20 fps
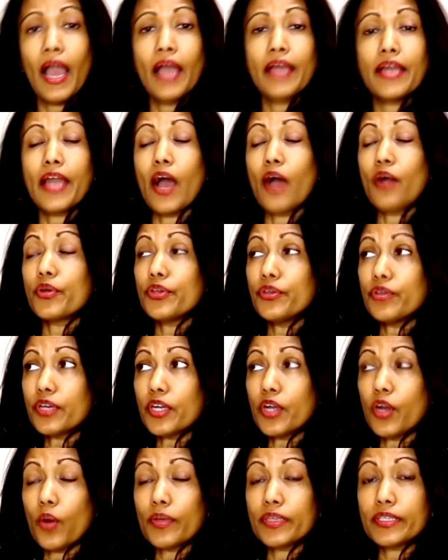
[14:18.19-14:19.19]
Now you can
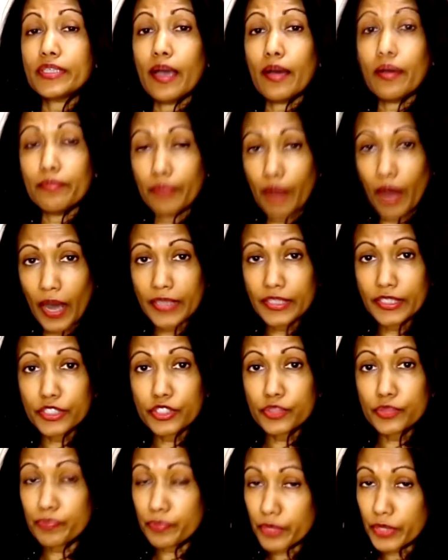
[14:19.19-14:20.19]
always buy this
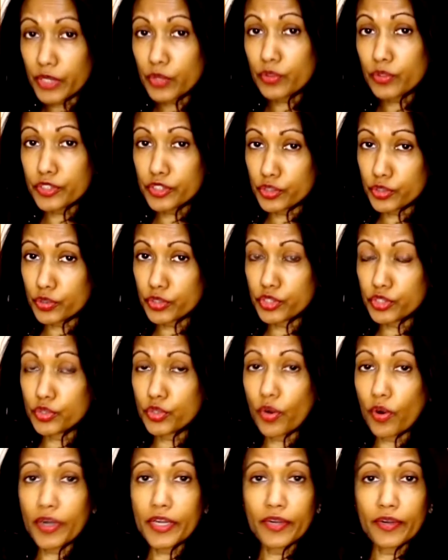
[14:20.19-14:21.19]
prequel short
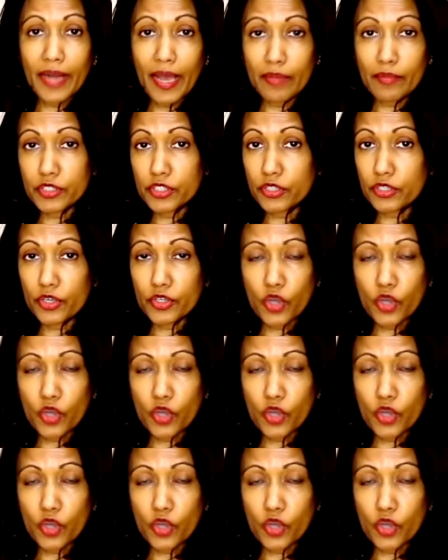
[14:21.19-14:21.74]
story on Amazon,